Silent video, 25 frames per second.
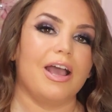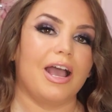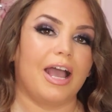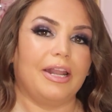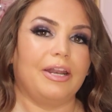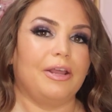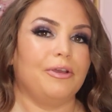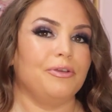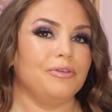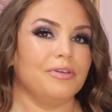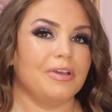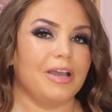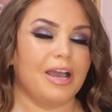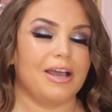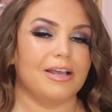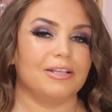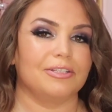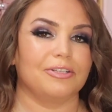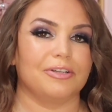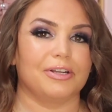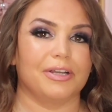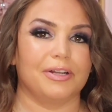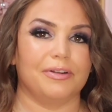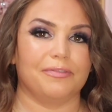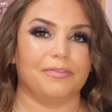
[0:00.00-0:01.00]
I know you
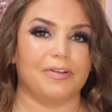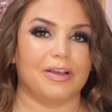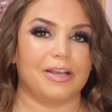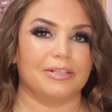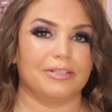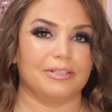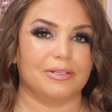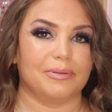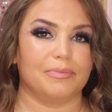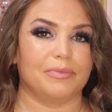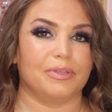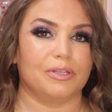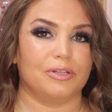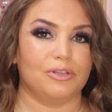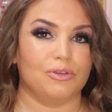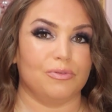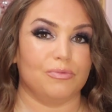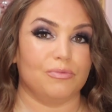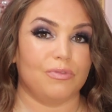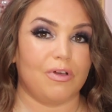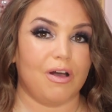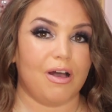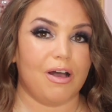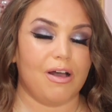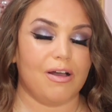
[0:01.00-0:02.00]
guys are going to find something
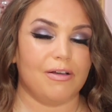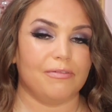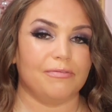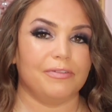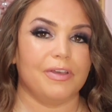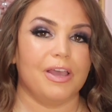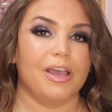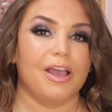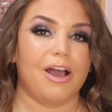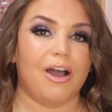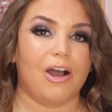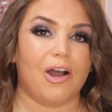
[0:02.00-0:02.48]
you love.